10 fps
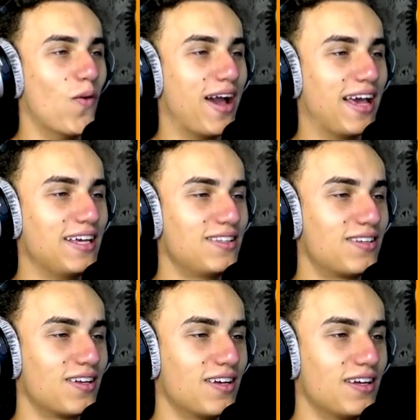Wait.
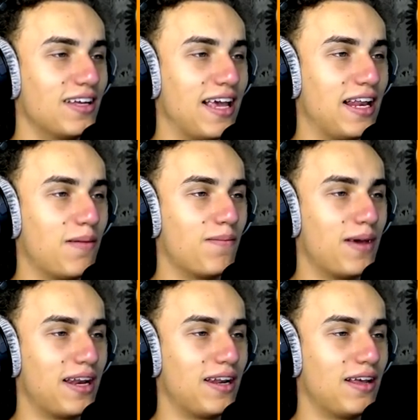Oh, wait.
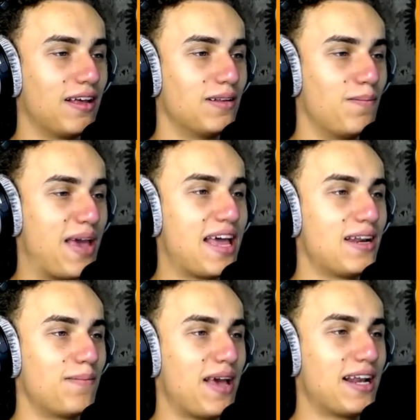What's ben. happening here? Ben,
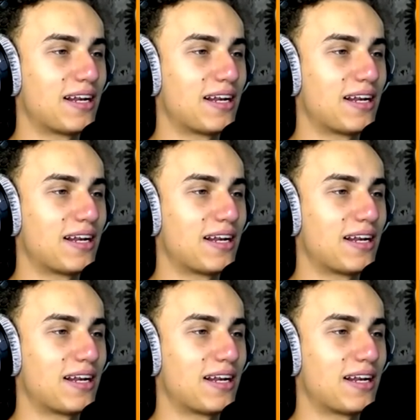Ben,